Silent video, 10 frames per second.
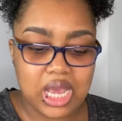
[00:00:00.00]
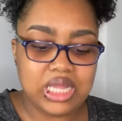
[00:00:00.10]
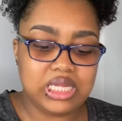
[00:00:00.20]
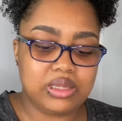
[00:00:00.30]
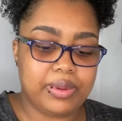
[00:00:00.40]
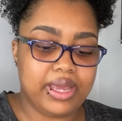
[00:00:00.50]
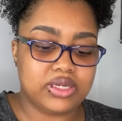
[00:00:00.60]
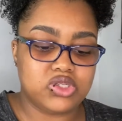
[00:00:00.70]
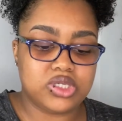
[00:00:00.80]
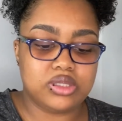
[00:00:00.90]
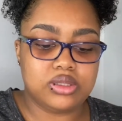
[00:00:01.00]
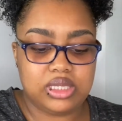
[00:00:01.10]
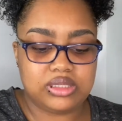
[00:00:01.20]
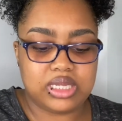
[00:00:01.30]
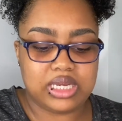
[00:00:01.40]
like the packaging.
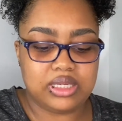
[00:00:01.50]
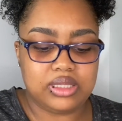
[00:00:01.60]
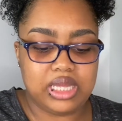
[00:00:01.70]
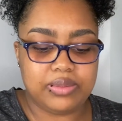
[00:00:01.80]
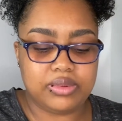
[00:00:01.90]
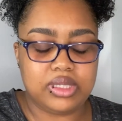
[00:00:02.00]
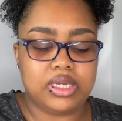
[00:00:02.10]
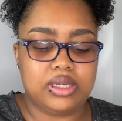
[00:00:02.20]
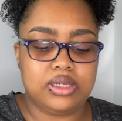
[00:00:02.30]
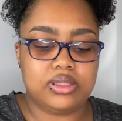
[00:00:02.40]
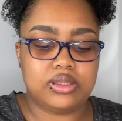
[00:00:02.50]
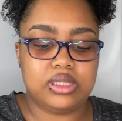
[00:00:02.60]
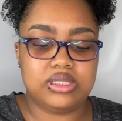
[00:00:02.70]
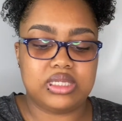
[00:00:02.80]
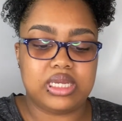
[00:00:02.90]
It's like a label. Yeah,
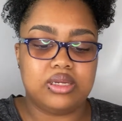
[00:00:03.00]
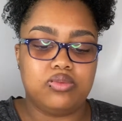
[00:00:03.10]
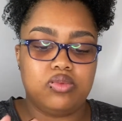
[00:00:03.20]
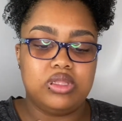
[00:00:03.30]
it's like one